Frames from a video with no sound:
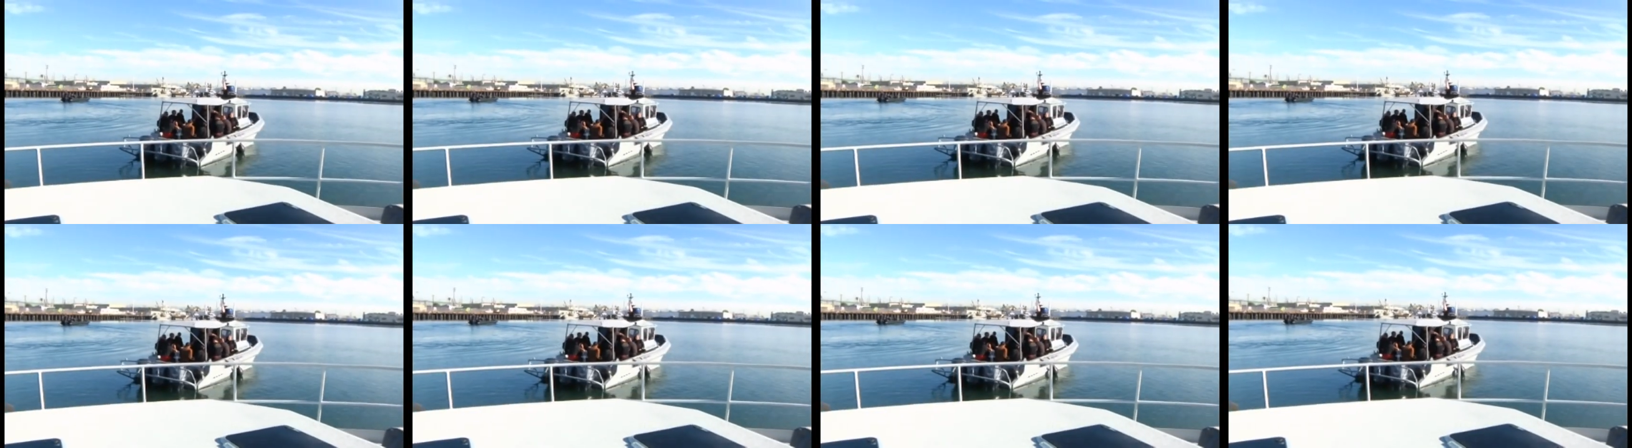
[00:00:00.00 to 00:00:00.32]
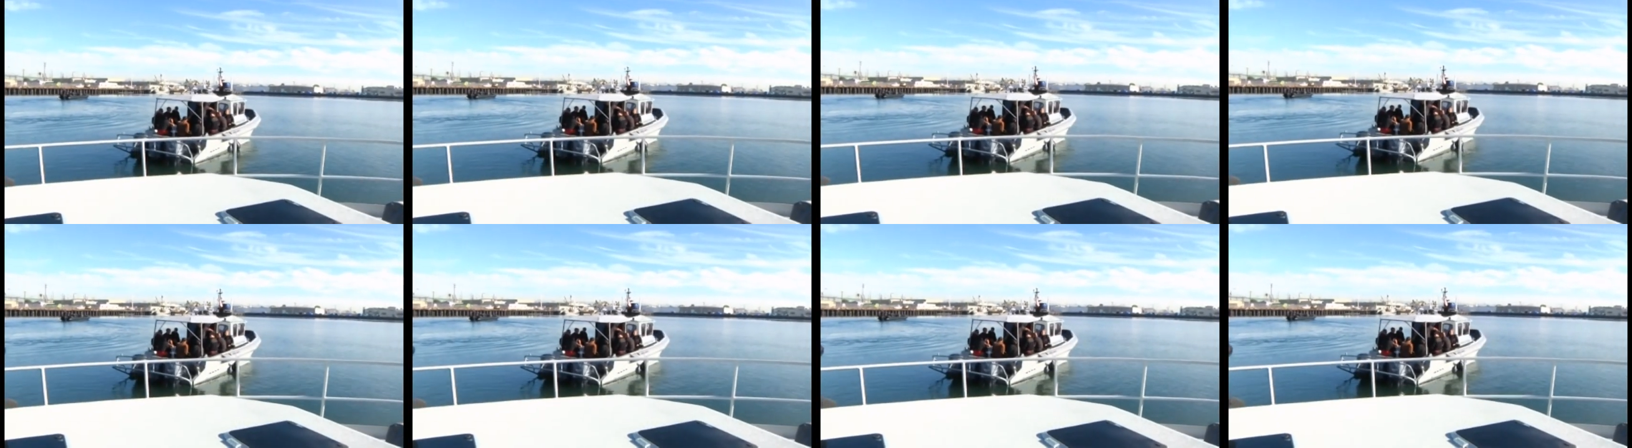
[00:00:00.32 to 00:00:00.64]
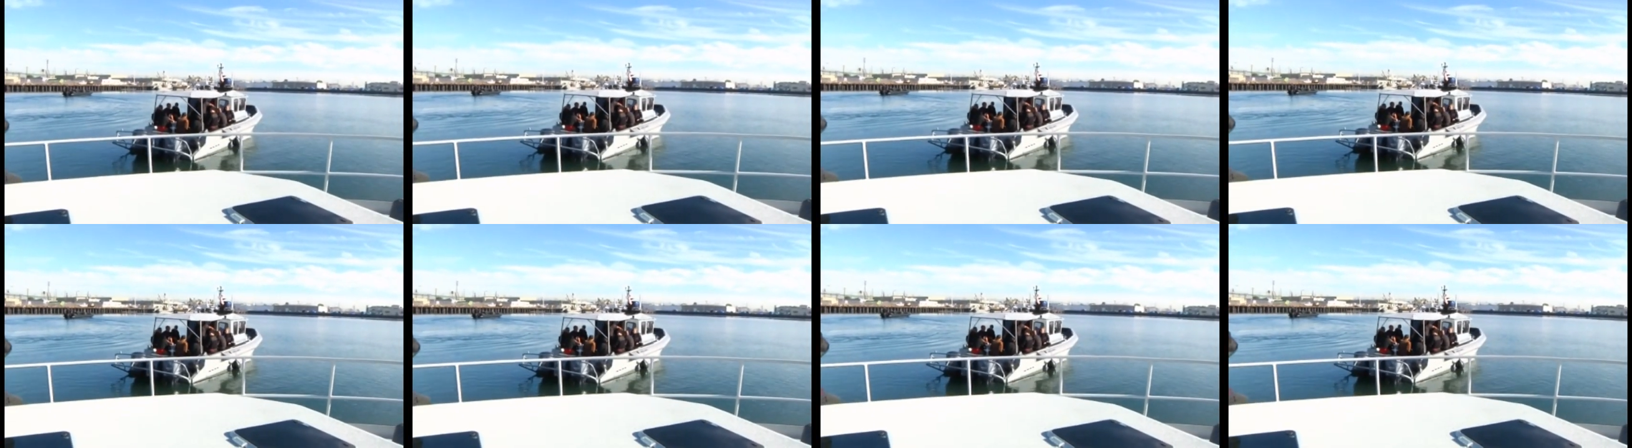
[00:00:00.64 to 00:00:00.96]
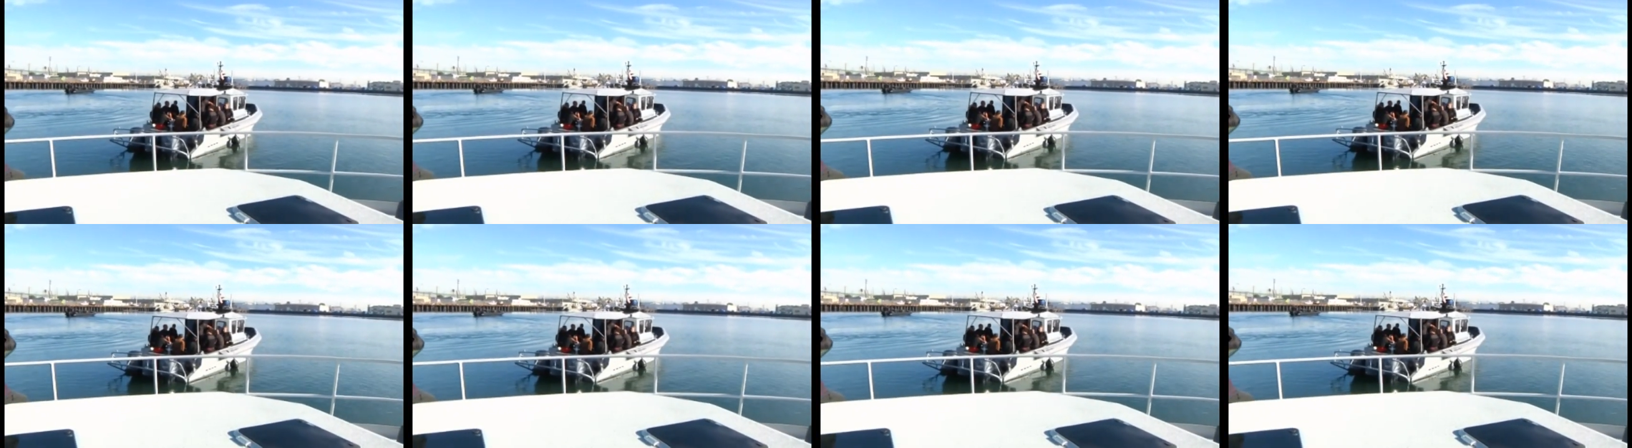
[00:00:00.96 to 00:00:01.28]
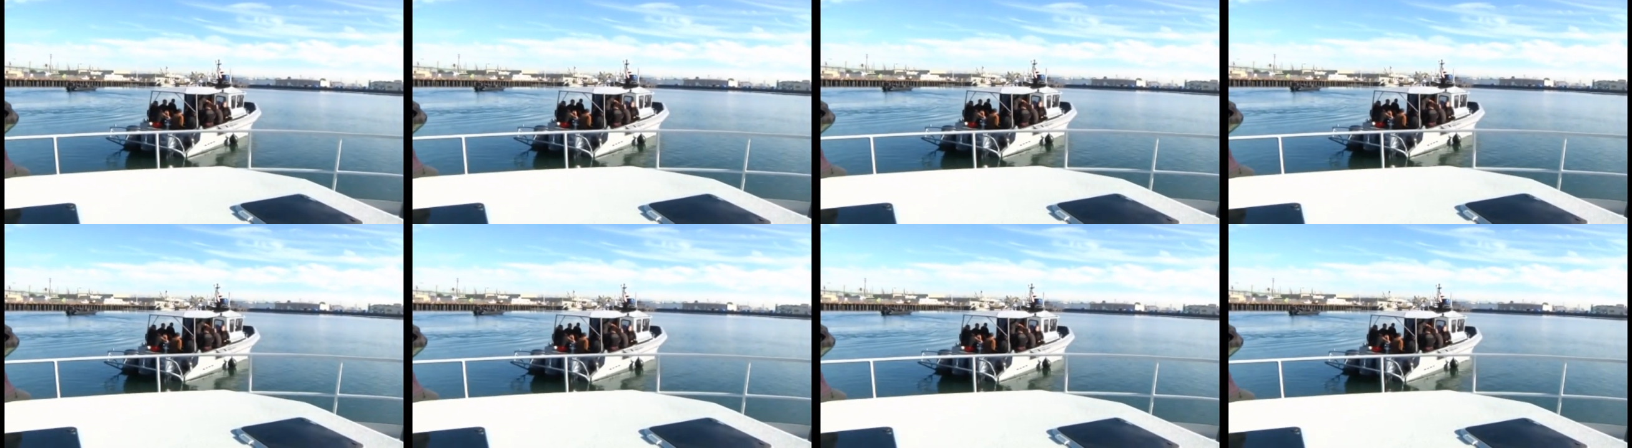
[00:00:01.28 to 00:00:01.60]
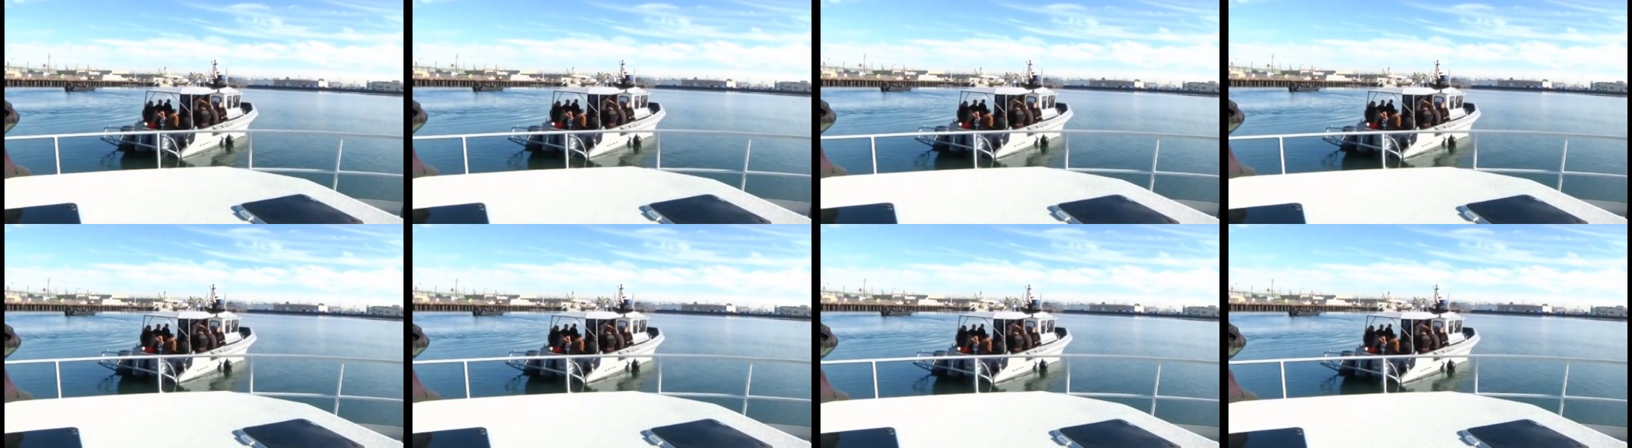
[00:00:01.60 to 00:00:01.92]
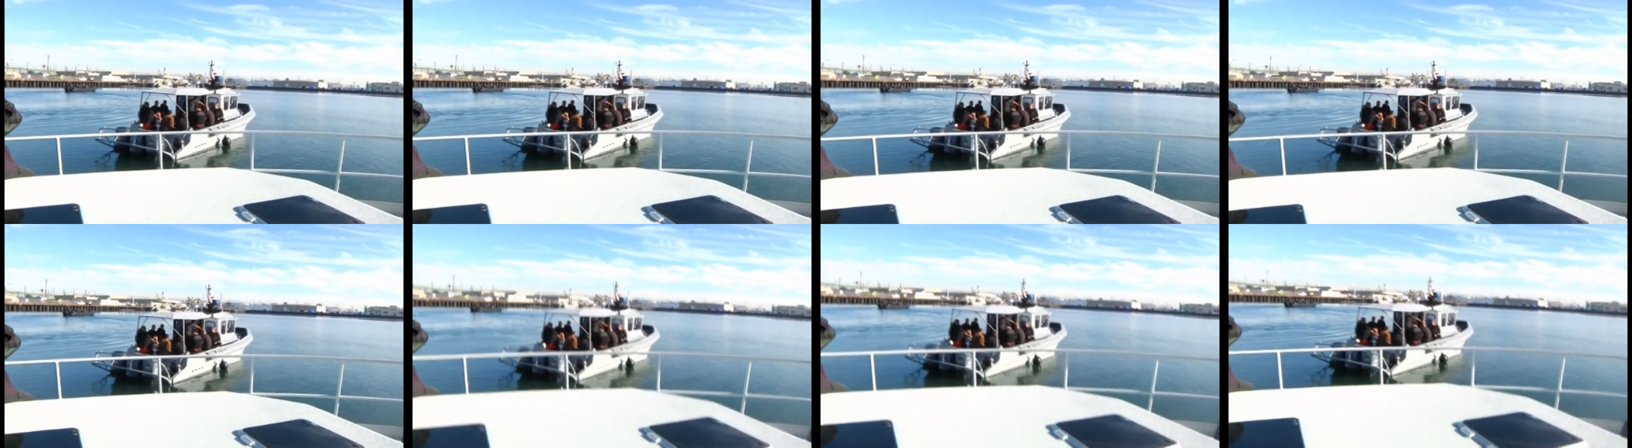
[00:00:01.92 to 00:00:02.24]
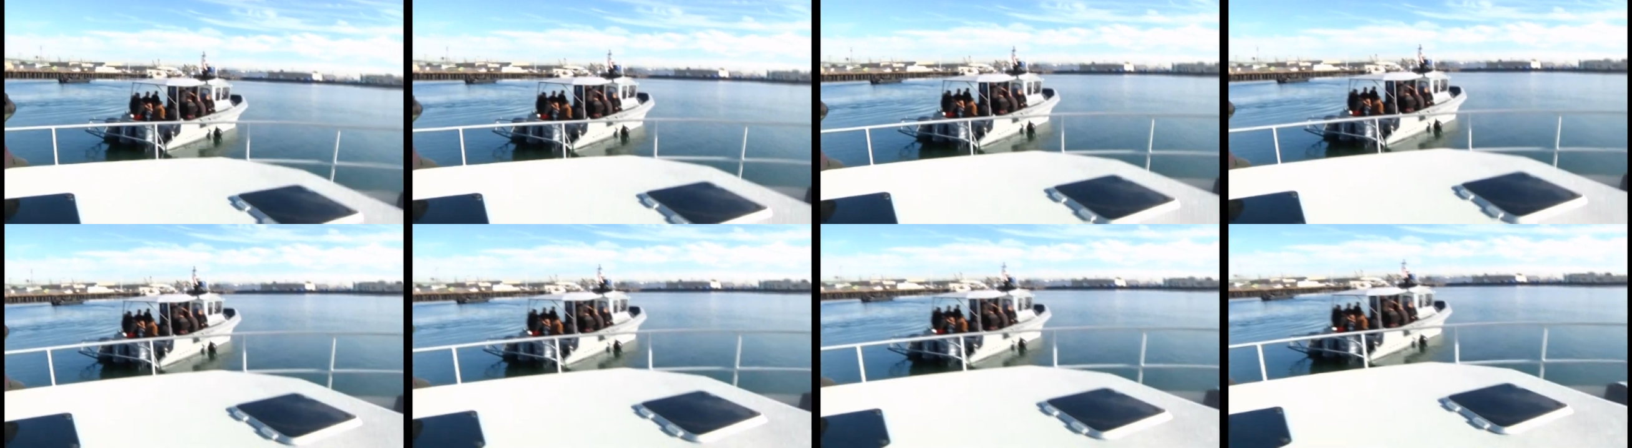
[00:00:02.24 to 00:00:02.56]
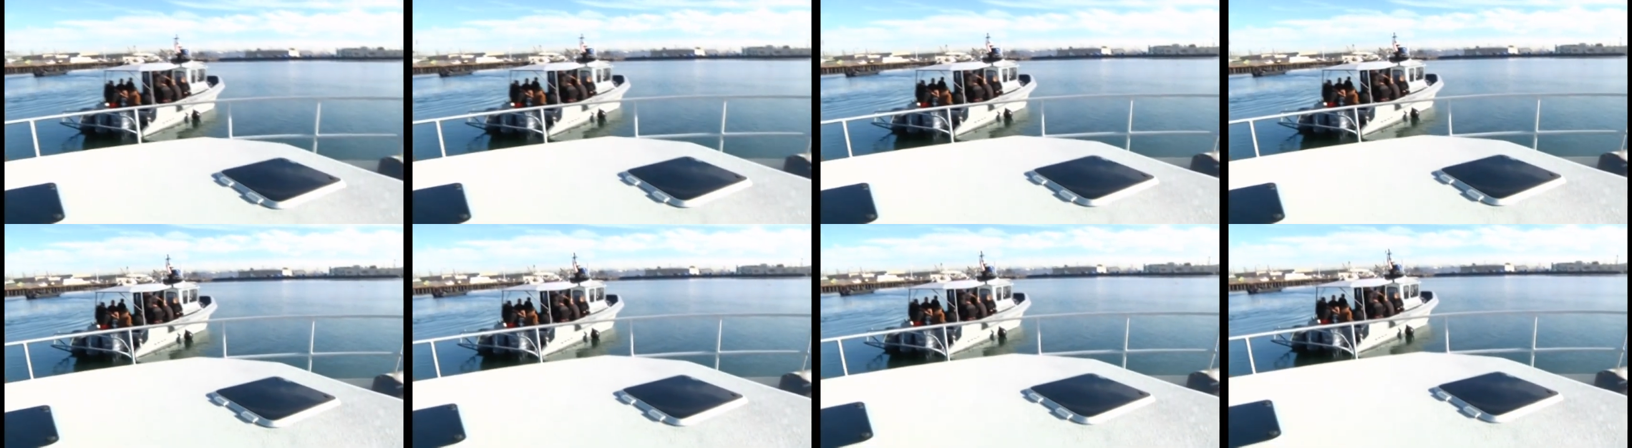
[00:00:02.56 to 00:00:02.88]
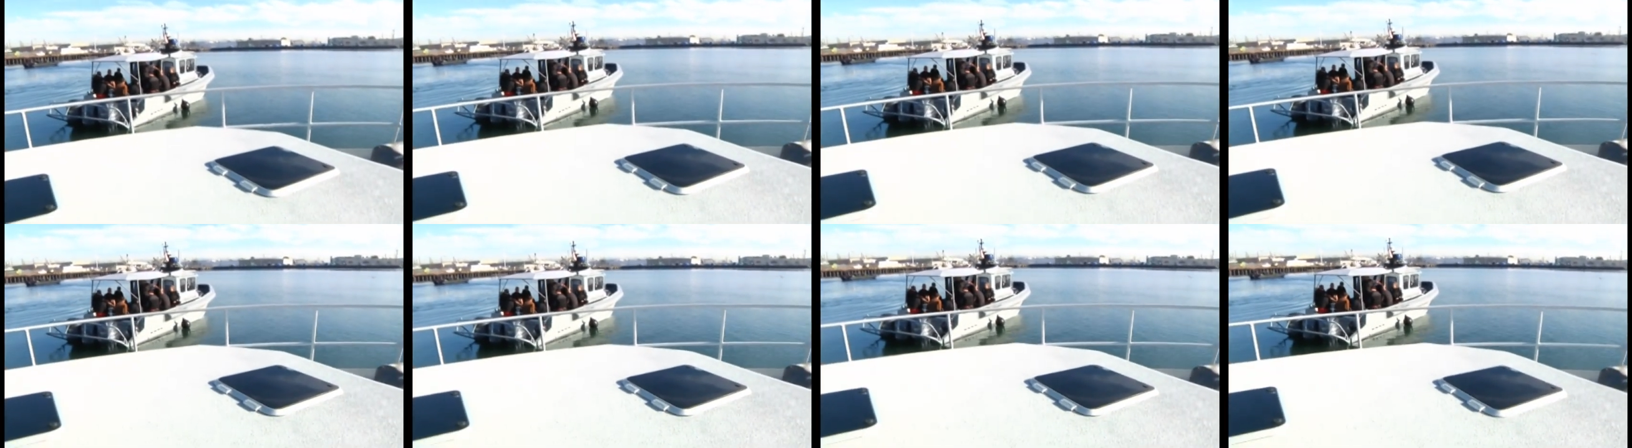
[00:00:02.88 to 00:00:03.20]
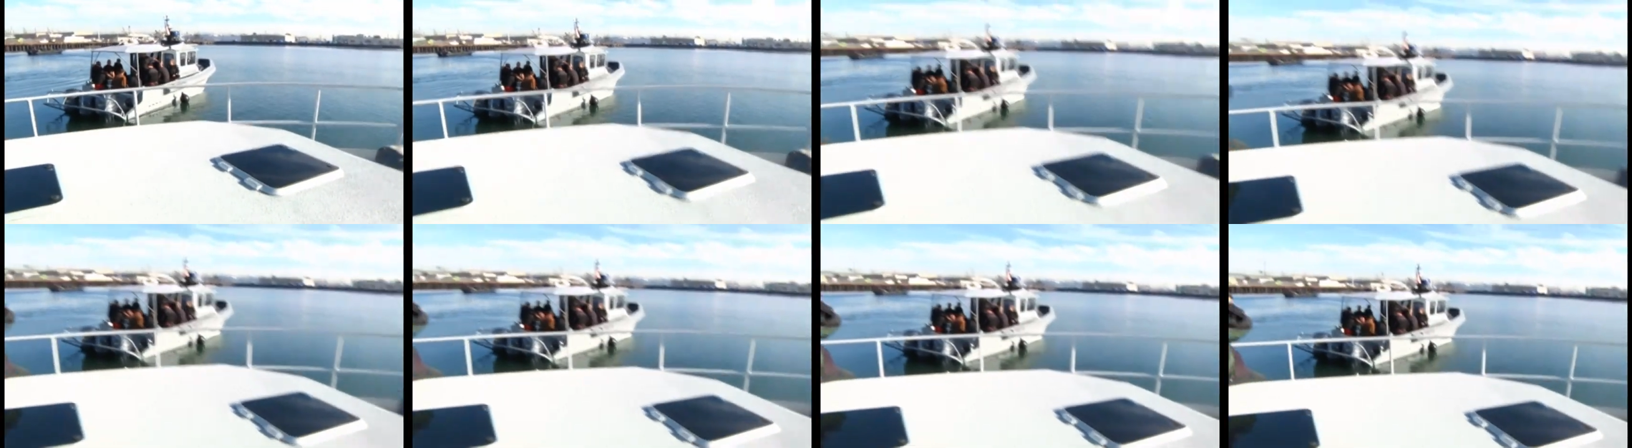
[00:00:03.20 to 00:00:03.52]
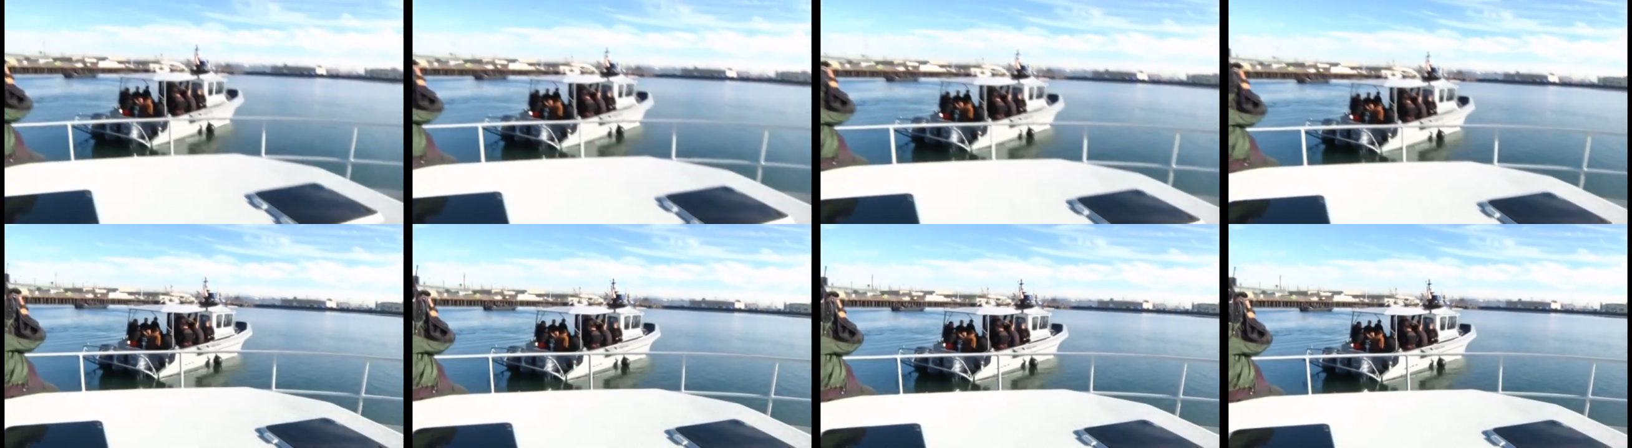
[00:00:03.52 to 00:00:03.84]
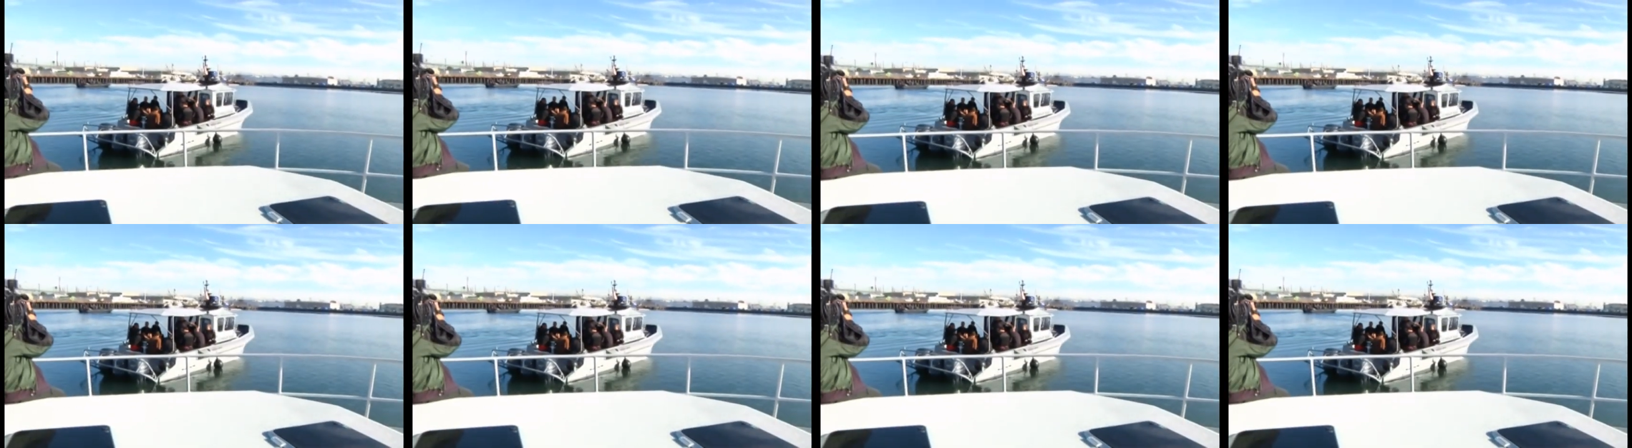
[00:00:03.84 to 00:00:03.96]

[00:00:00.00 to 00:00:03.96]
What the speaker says: Nobody's mouth can be seen.